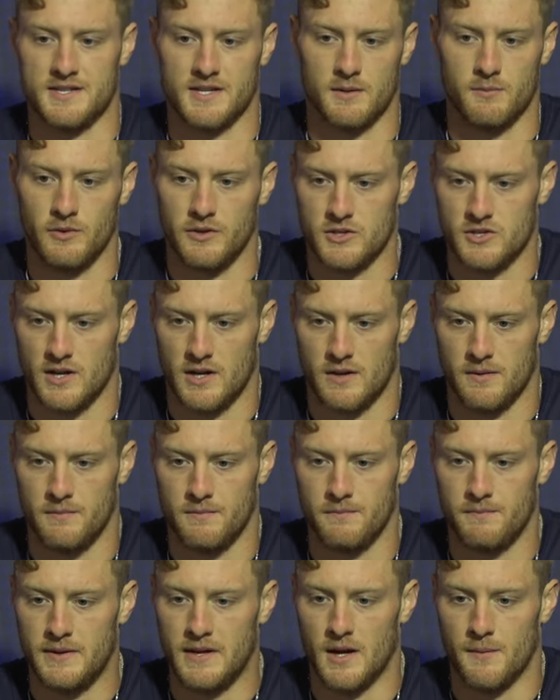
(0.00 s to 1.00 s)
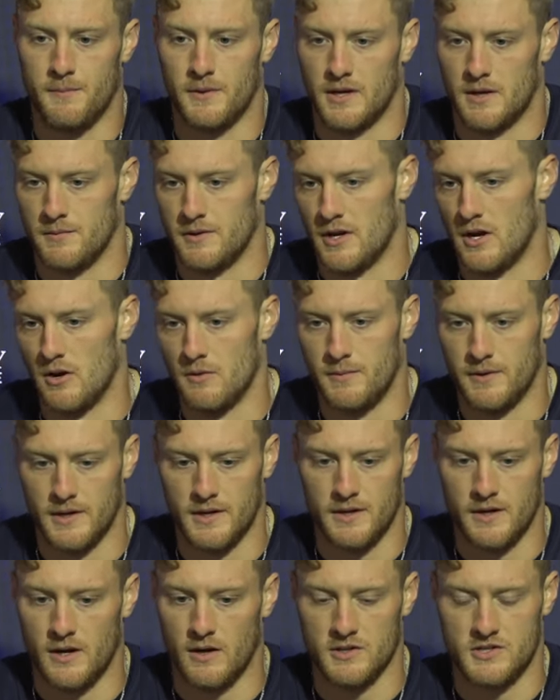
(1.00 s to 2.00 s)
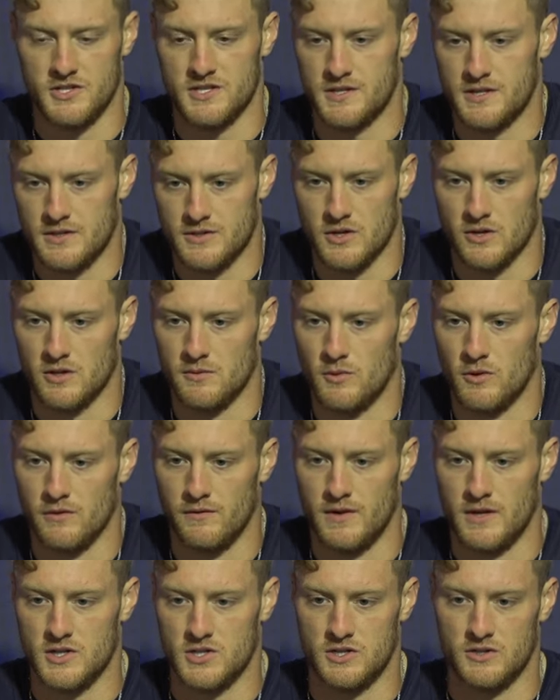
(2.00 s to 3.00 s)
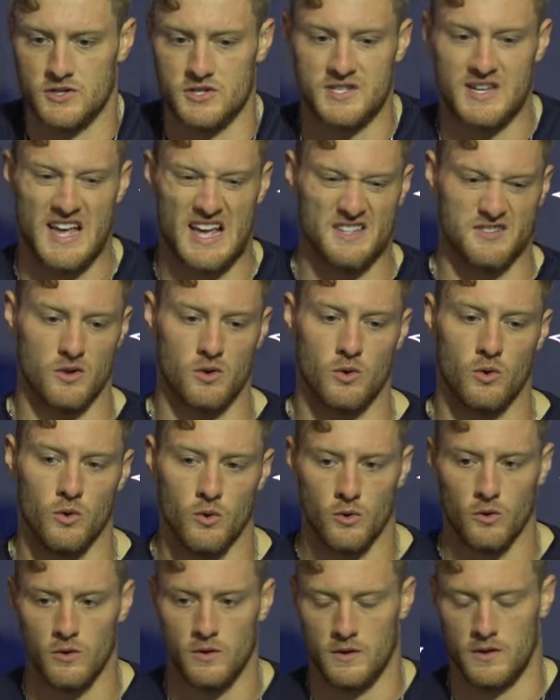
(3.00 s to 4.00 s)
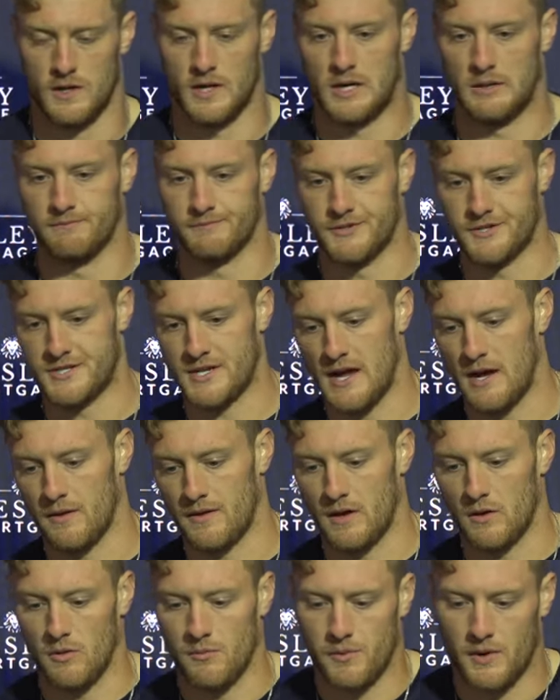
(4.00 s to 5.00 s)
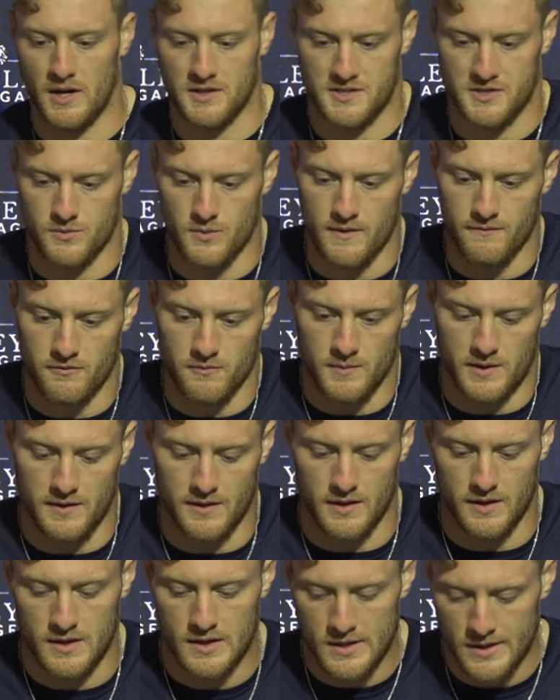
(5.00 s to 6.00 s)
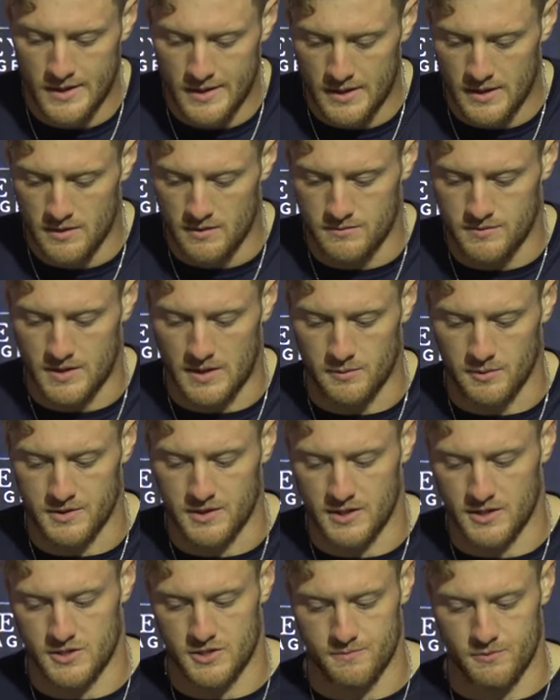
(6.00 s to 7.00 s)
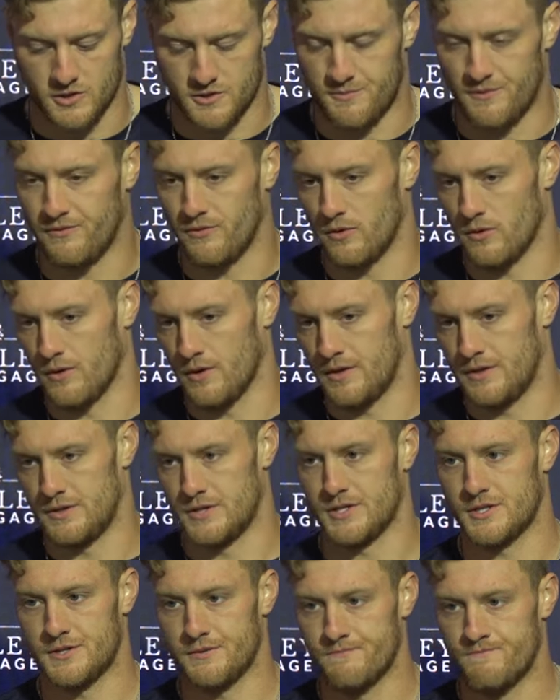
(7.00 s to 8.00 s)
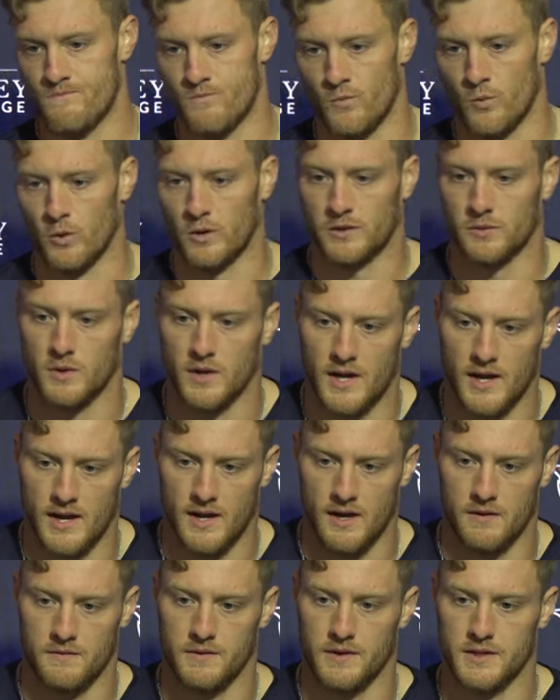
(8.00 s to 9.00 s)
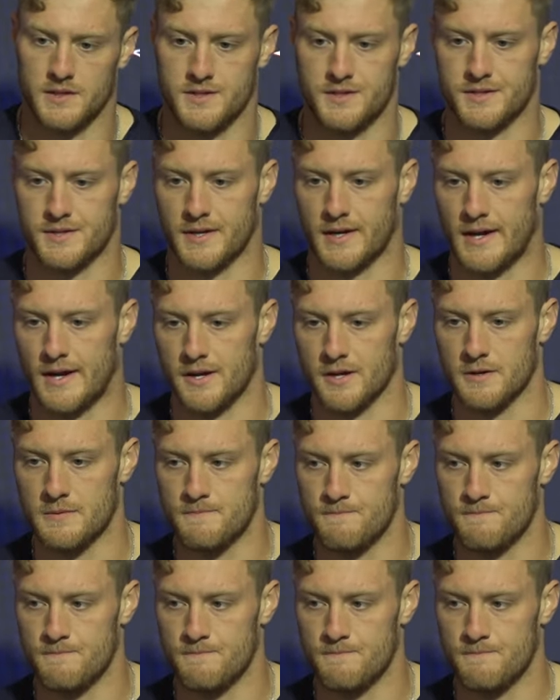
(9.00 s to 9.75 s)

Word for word: Like I'm really trying to beat up on them, you know. But no, it's just internal motivation, just as a whole, um, just how that whole process went for me that was able to just push me forward and just work the way I have, like since I got here.